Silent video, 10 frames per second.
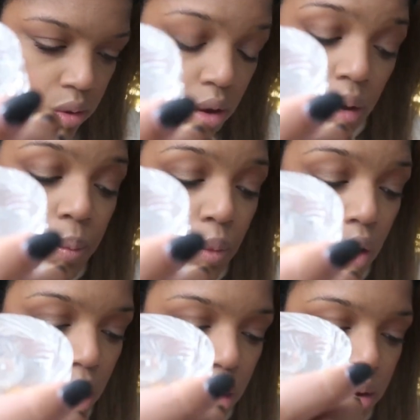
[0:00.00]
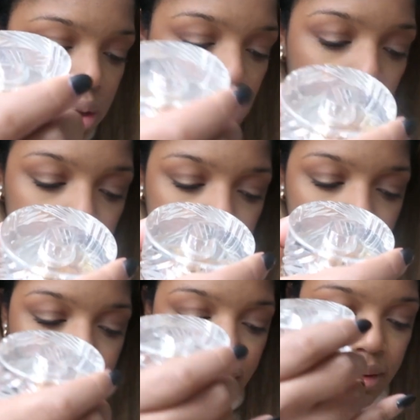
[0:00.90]
Um, are
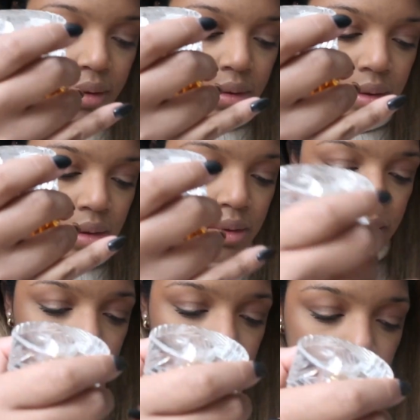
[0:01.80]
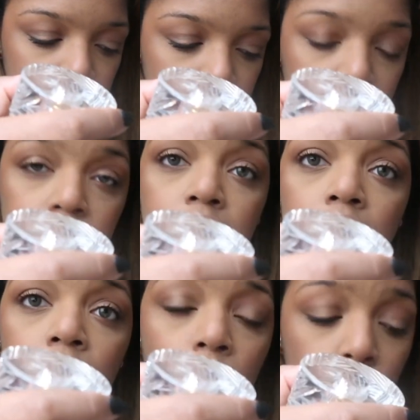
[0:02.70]
cognac, cinnamon,
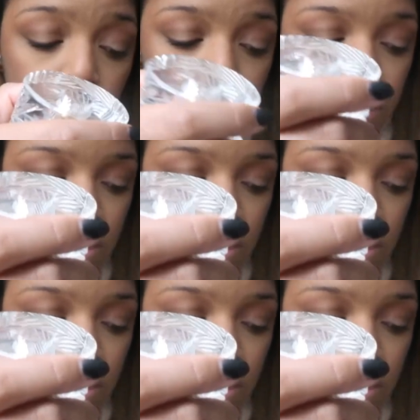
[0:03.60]
oat,